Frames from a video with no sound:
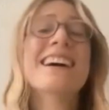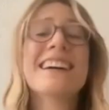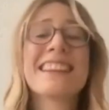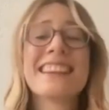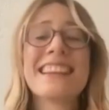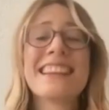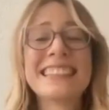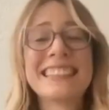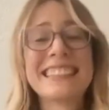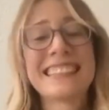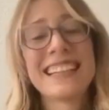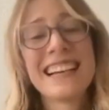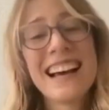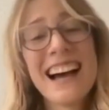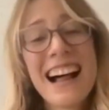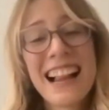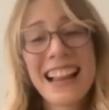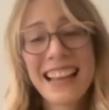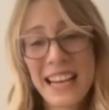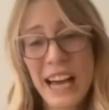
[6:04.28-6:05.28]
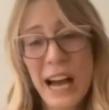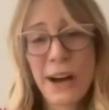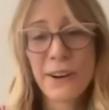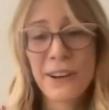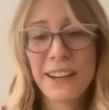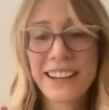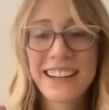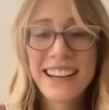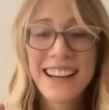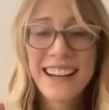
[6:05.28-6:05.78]
just like how
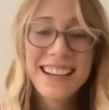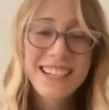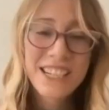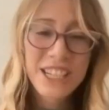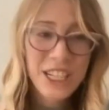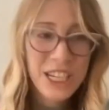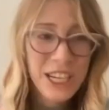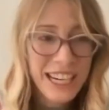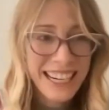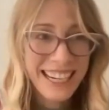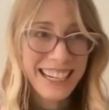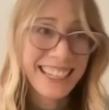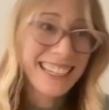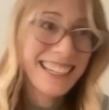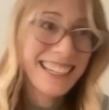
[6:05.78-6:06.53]
to cheat